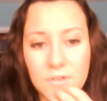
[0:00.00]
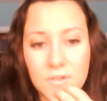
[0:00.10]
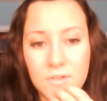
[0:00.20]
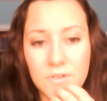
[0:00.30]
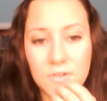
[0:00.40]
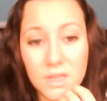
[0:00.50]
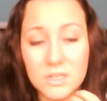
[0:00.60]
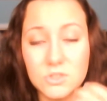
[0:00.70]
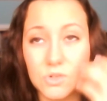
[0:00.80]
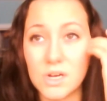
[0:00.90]
I've been really
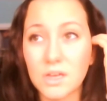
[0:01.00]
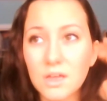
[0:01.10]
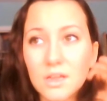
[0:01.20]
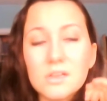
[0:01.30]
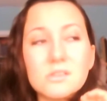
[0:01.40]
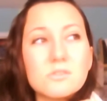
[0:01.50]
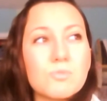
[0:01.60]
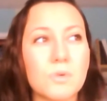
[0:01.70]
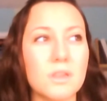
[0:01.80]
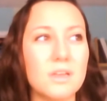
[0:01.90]
enjoying it. It's
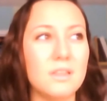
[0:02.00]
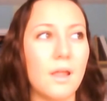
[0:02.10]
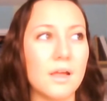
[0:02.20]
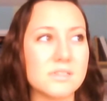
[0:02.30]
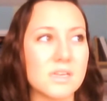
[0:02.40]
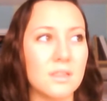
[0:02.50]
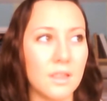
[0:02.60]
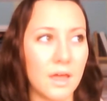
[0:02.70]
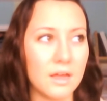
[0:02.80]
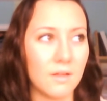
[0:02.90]
really nice
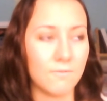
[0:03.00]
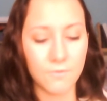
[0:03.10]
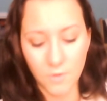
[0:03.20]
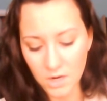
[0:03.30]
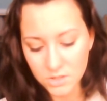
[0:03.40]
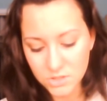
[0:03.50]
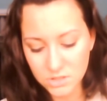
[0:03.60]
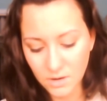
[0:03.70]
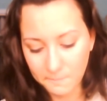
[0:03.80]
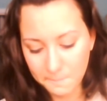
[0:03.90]
and light and
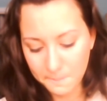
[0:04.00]
fresh.